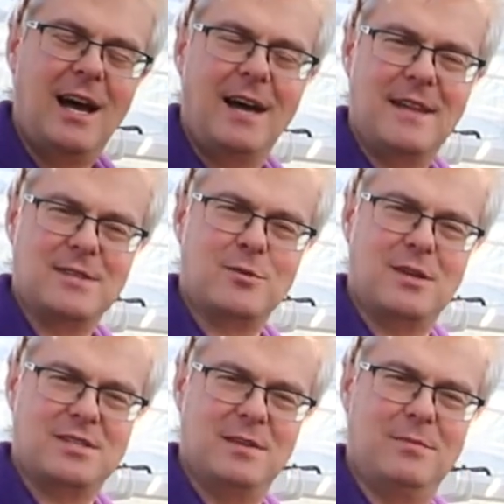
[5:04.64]
And that's
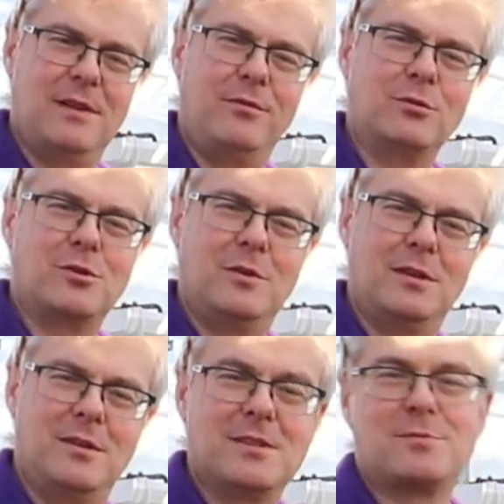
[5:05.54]
quite simply, if you're
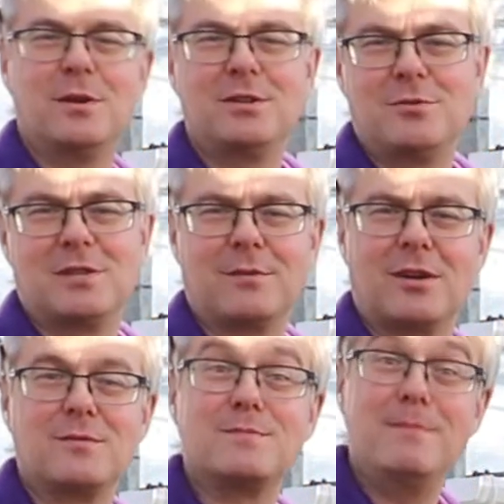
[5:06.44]
doing, as we do
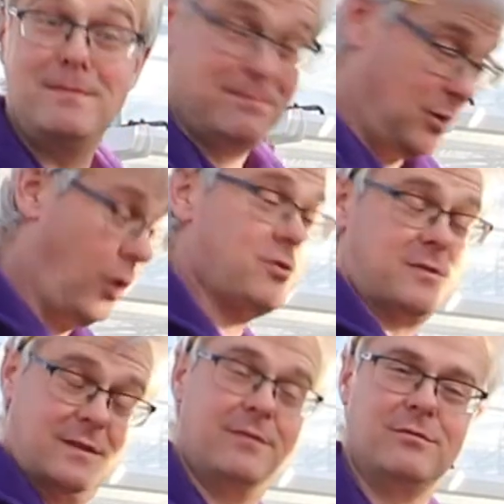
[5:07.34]
sometimes,
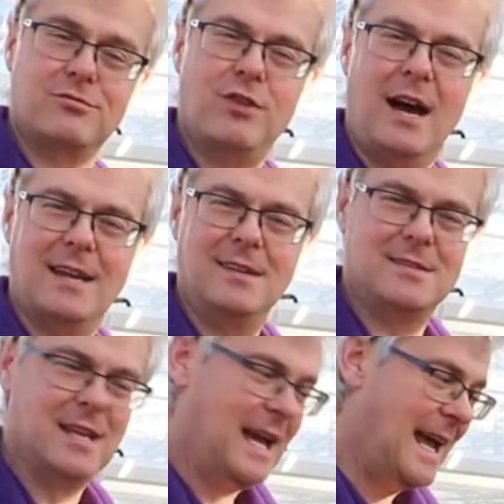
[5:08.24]
lots of different
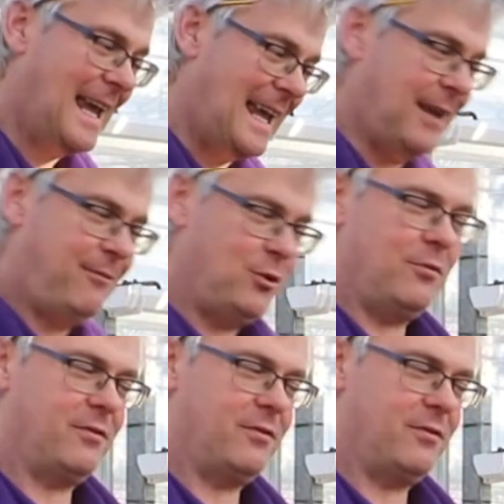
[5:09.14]
trays, if you